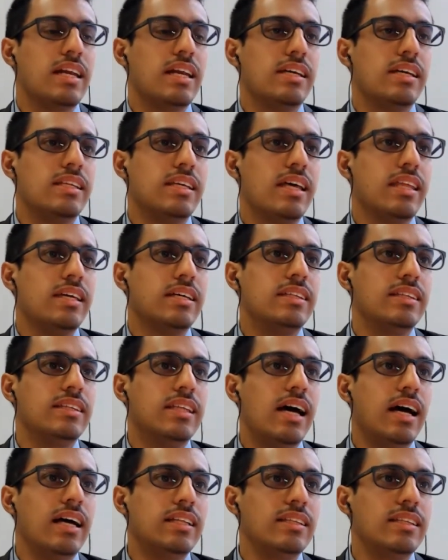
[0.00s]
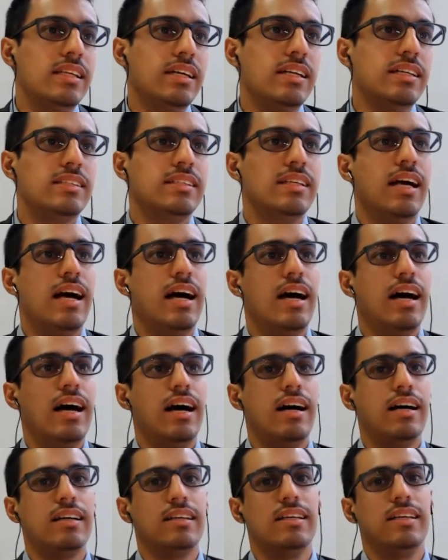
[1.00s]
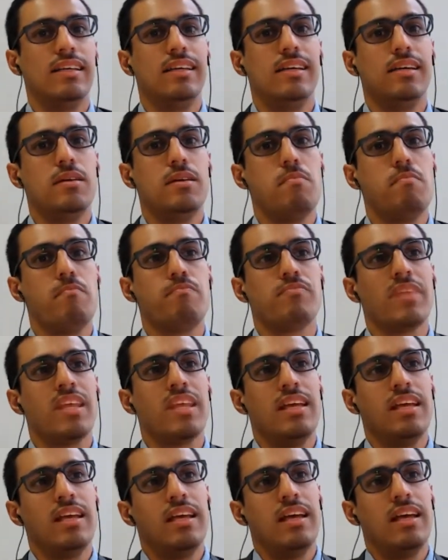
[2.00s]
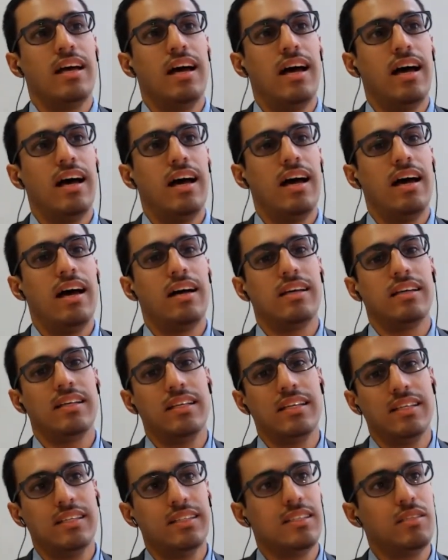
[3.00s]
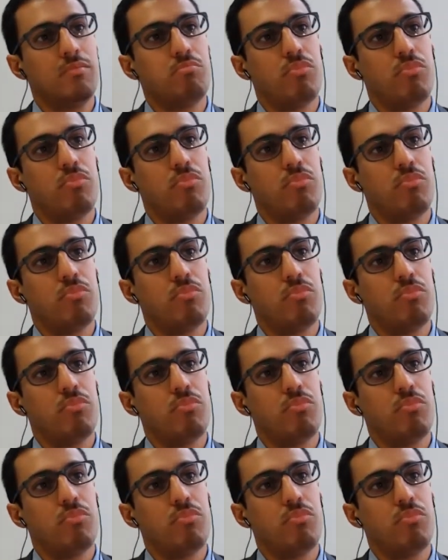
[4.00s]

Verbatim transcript: That's the possibility to apply the idea of standards